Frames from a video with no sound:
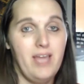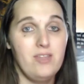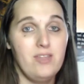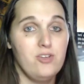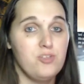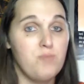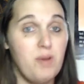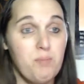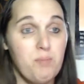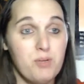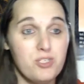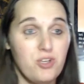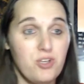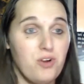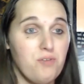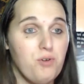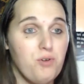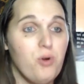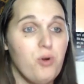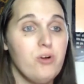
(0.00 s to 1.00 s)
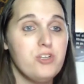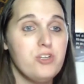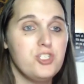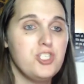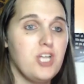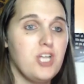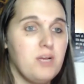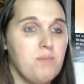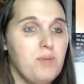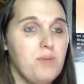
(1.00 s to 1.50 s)
And those members are, of course,
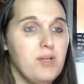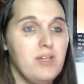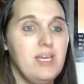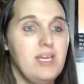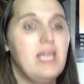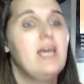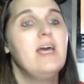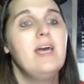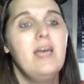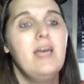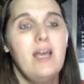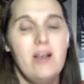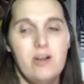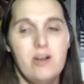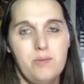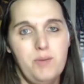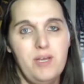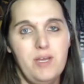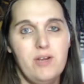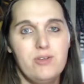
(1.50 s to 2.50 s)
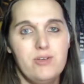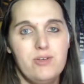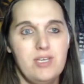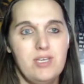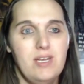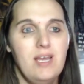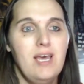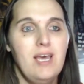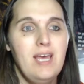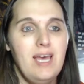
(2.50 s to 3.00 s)
Chuck Billy, Eric
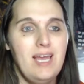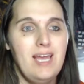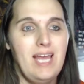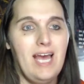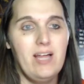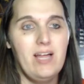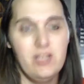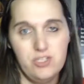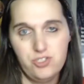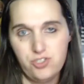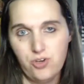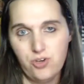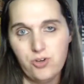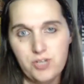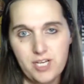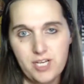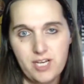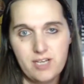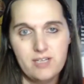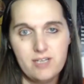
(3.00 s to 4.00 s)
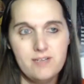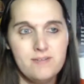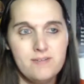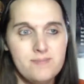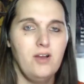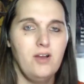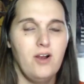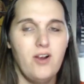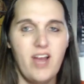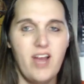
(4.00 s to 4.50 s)
Peterson, and Alex Skolnick.
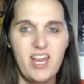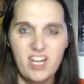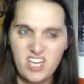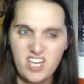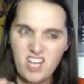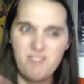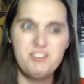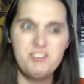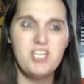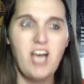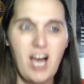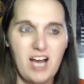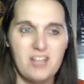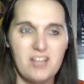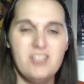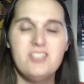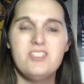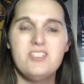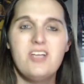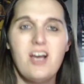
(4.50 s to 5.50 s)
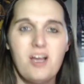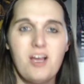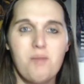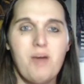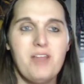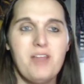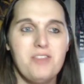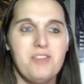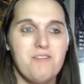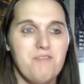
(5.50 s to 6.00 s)
All right, enough talk. Let's talk
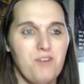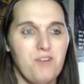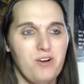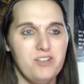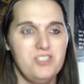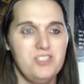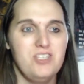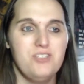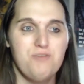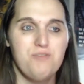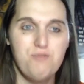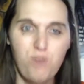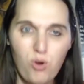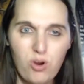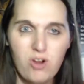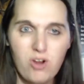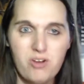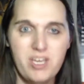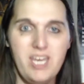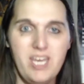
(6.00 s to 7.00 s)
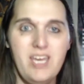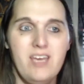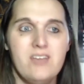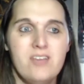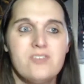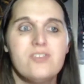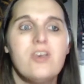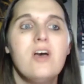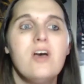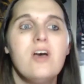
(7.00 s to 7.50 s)
about the verses For All
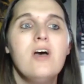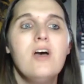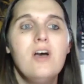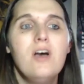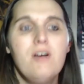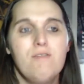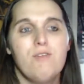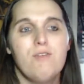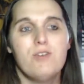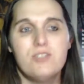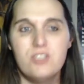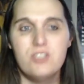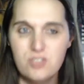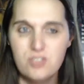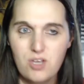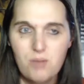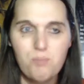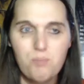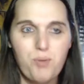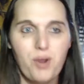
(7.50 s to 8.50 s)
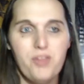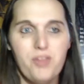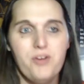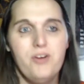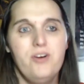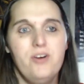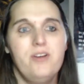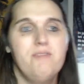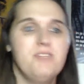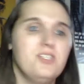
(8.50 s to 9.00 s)
Kings versus
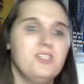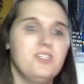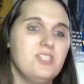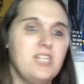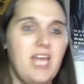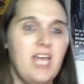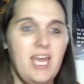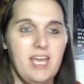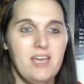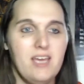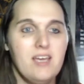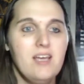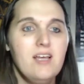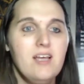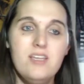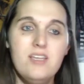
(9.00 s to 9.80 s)
Brotherhood of the Snake.